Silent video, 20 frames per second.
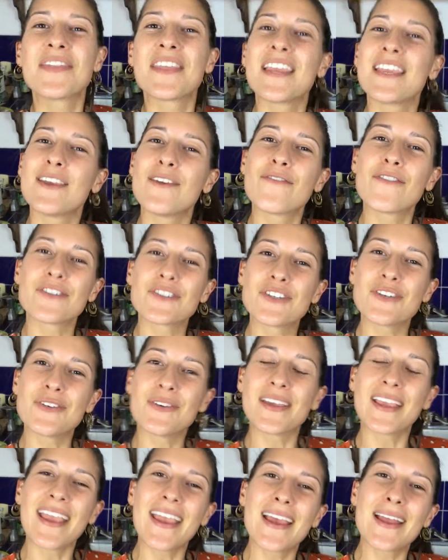Thank you for
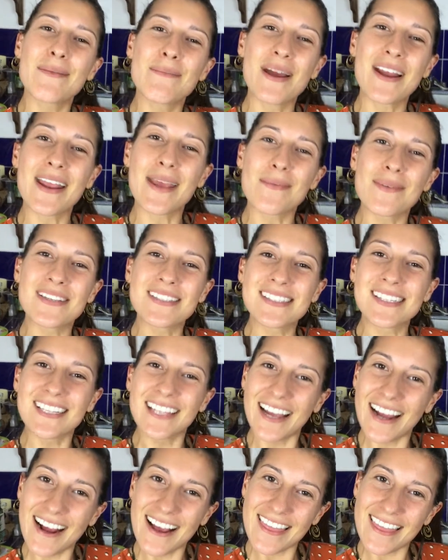tuning in. My name is
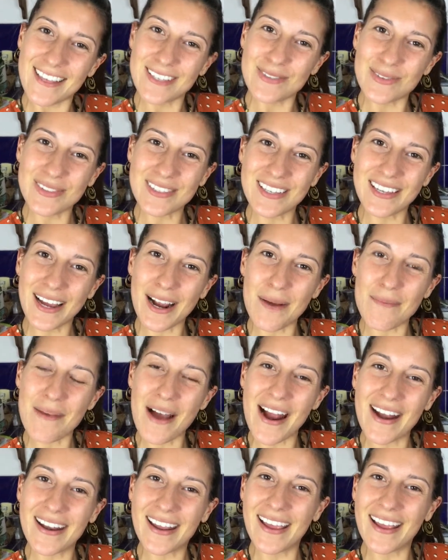Clare. This was
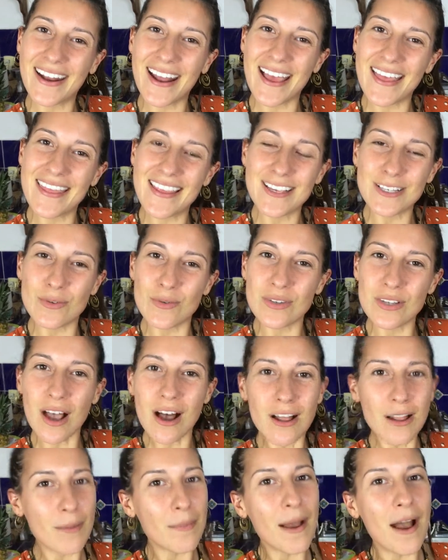Clareminded, and this was
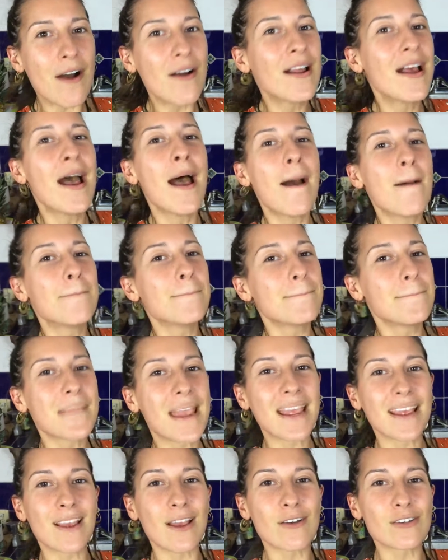all about
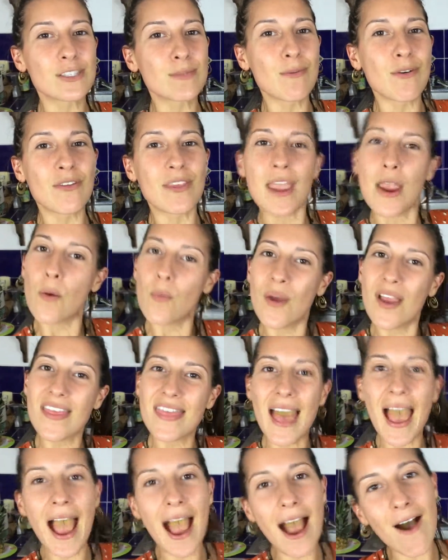mango smoothie
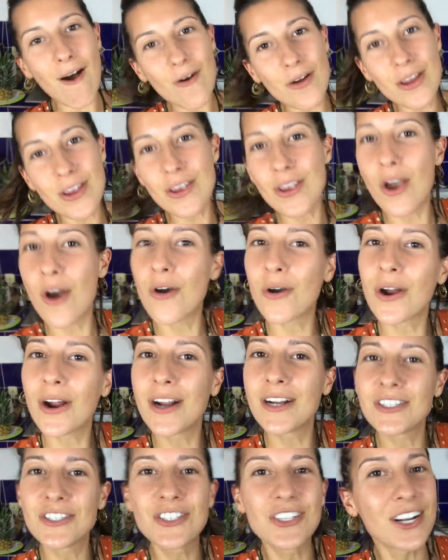without
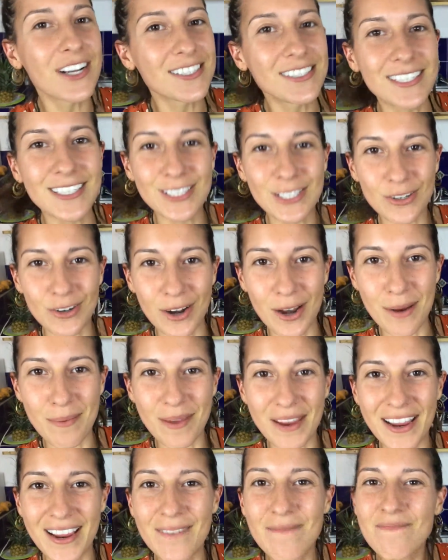yogurt, just as
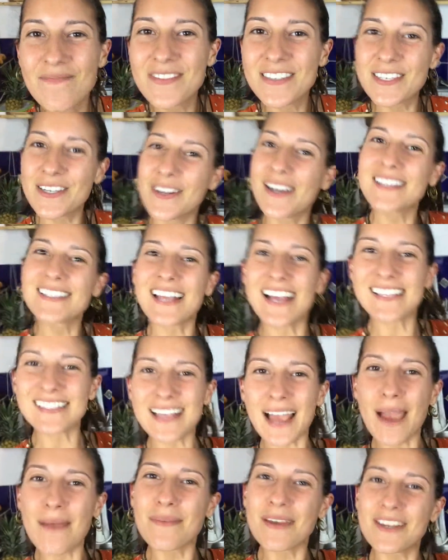creamy. See you guys next time.